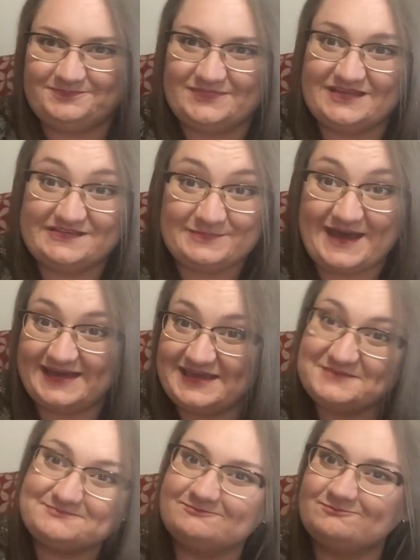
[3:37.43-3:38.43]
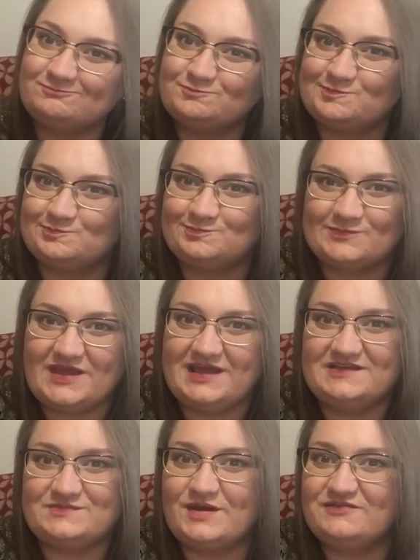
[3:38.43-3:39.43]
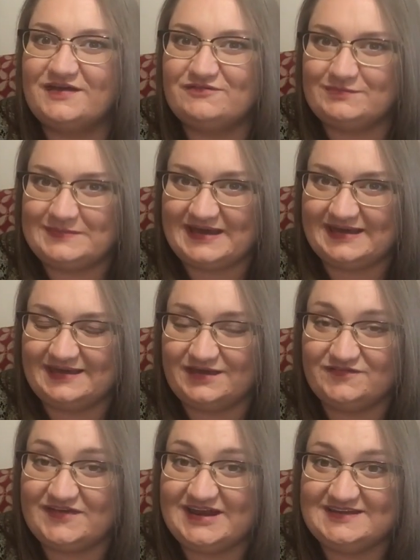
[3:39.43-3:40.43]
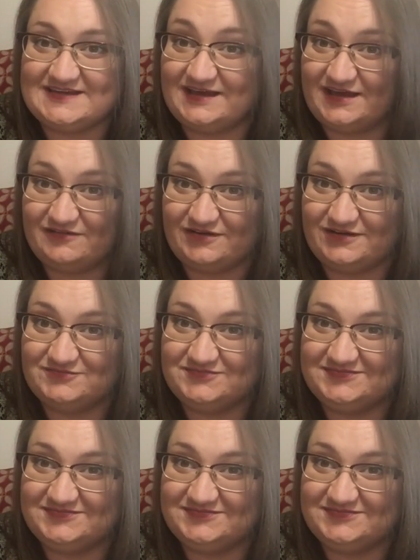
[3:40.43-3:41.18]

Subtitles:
this backing is my favorite backing of any deck ever.